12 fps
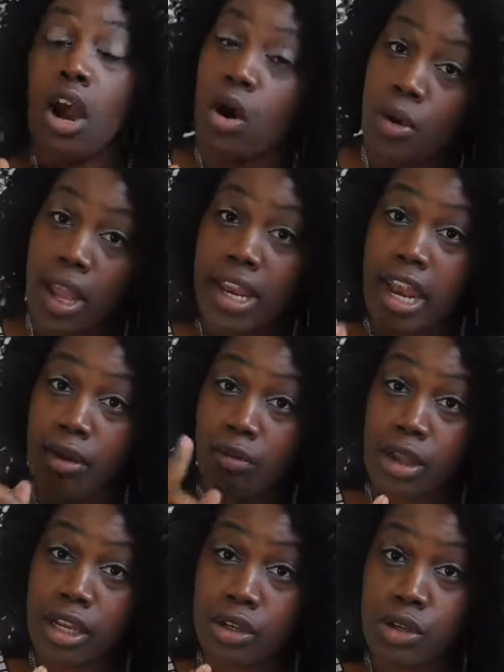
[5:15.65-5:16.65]
Okay, that
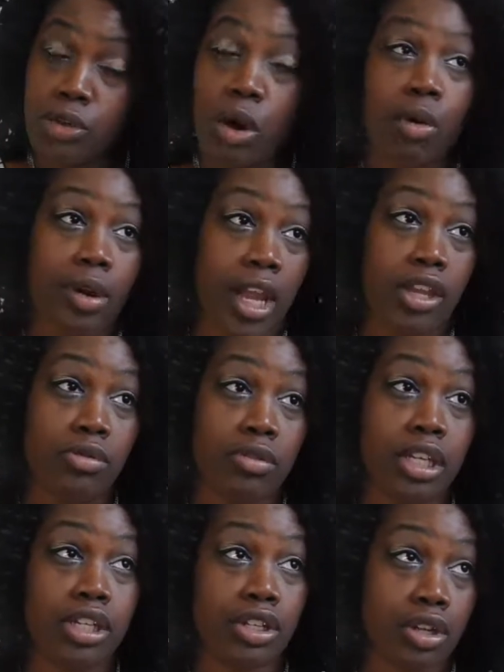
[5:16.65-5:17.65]
rent due, okay, you
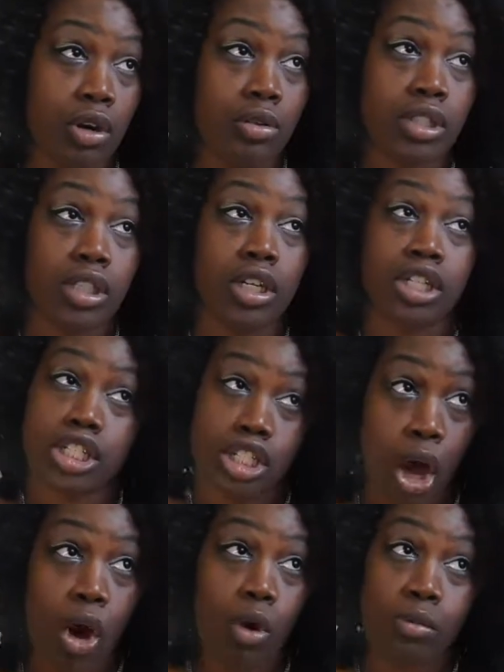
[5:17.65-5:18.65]
need to go to
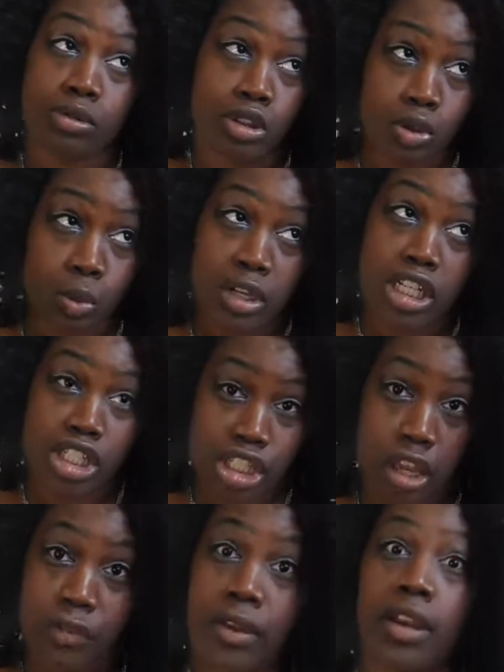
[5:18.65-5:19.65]
Psalms
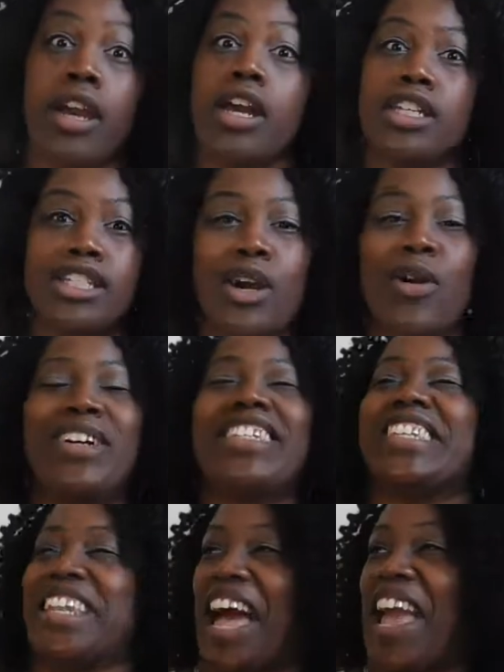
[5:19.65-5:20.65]
27. So
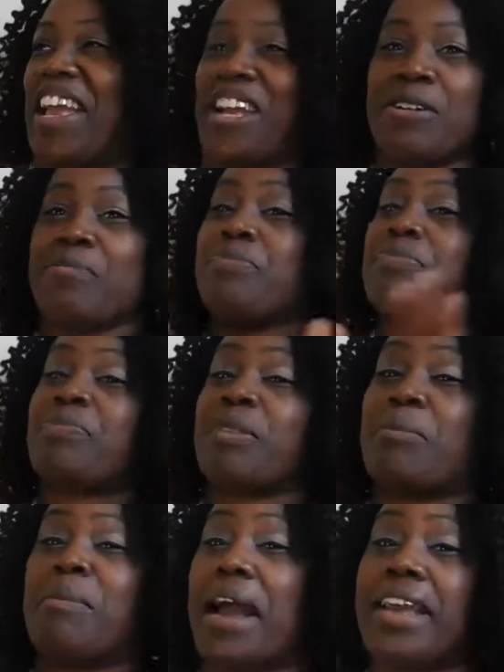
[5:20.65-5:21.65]
it's like,
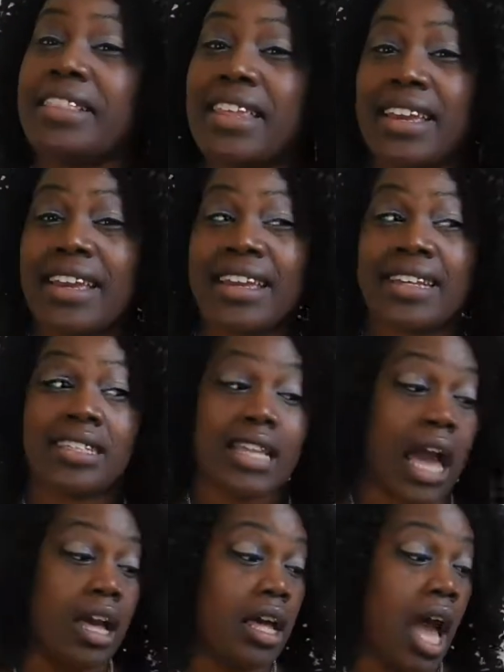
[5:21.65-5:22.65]
my thing is,
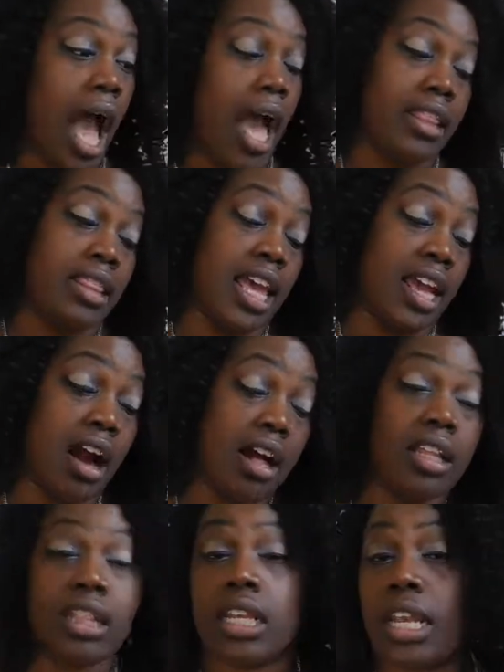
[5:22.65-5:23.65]
they
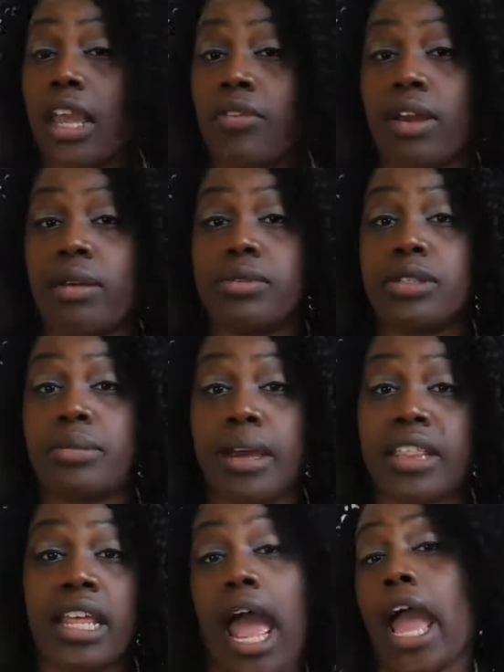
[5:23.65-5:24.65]
call it the Dave Ramsey method.